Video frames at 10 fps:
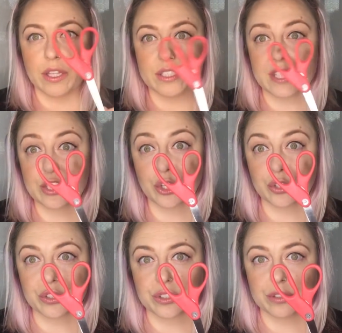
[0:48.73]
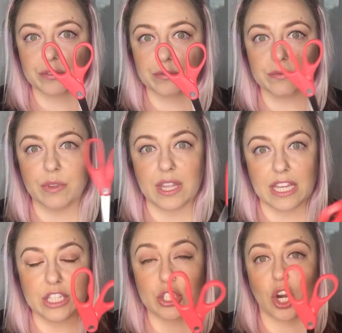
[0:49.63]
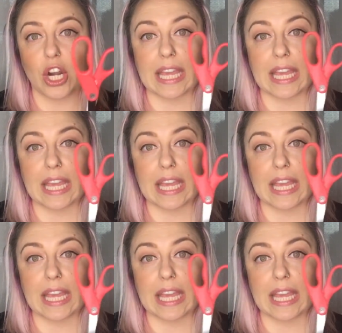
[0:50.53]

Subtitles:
Scissors. These are a